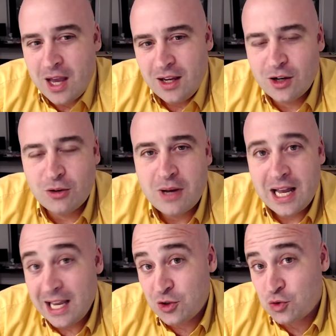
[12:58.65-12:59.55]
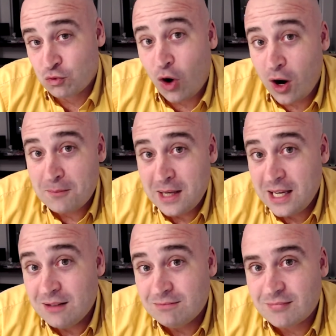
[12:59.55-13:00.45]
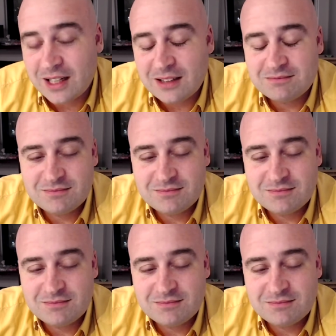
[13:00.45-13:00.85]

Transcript: You know, is raw meat, like,